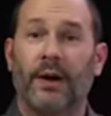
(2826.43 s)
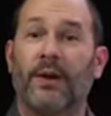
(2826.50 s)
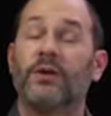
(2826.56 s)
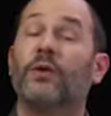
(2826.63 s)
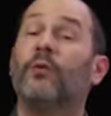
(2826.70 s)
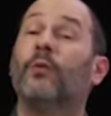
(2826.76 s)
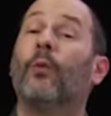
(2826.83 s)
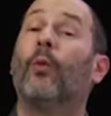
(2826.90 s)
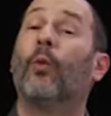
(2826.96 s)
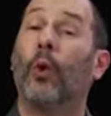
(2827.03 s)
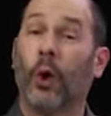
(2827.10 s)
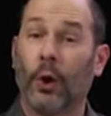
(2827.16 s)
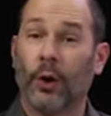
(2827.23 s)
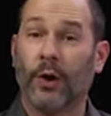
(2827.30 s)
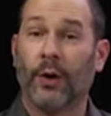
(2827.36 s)
to
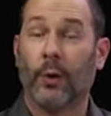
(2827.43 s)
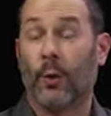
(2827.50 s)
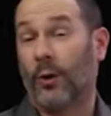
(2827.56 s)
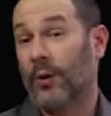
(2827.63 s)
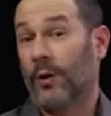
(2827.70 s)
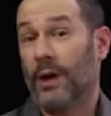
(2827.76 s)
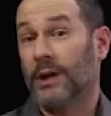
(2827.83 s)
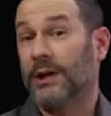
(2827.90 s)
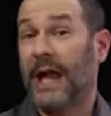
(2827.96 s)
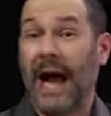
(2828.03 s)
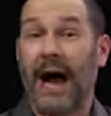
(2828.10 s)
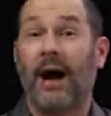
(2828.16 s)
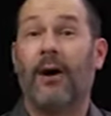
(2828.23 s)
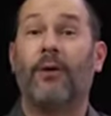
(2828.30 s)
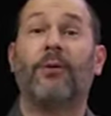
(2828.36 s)
work or
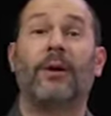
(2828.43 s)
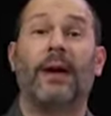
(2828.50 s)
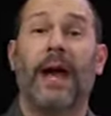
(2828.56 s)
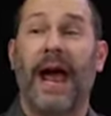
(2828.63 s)
allow